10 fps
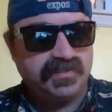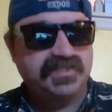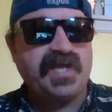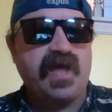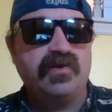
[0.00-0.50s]

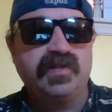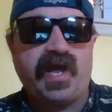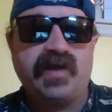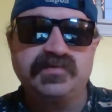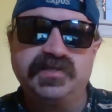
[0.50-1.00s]
scattered
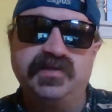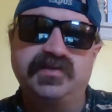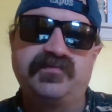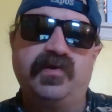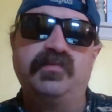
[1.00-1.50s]
laughs in
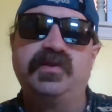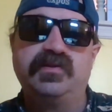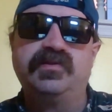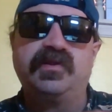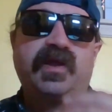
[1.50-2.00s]
this film that,
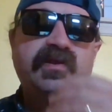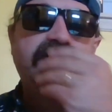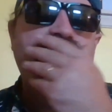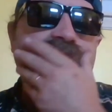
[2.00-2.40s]
like,